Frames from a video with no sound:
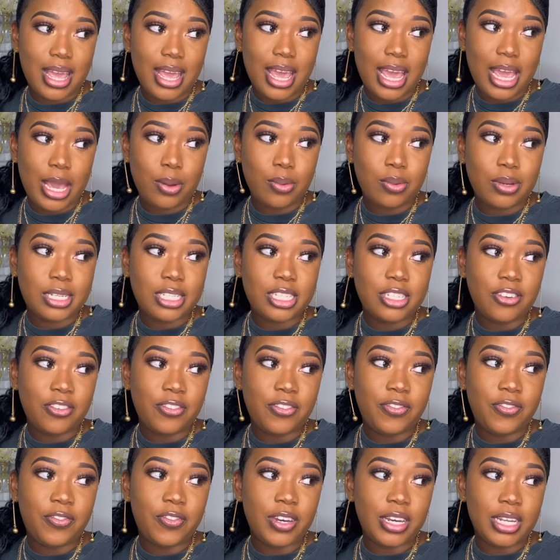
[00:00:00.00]
And what's
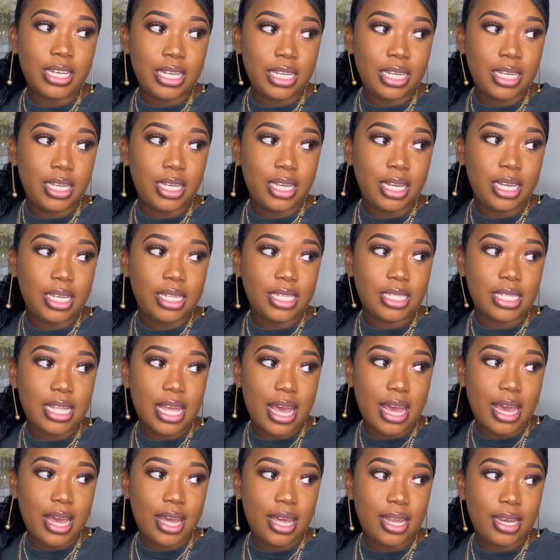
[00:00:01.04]
funny is
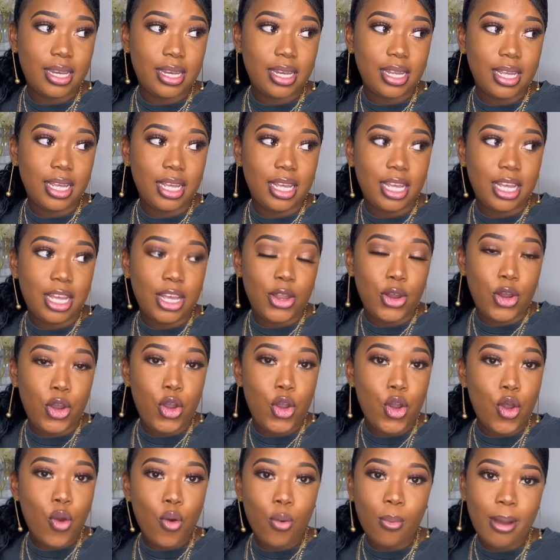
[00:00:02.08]
that
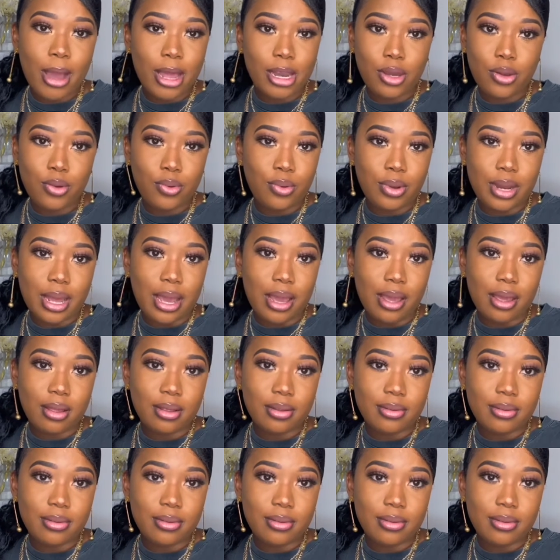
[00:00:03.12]
nobody knew that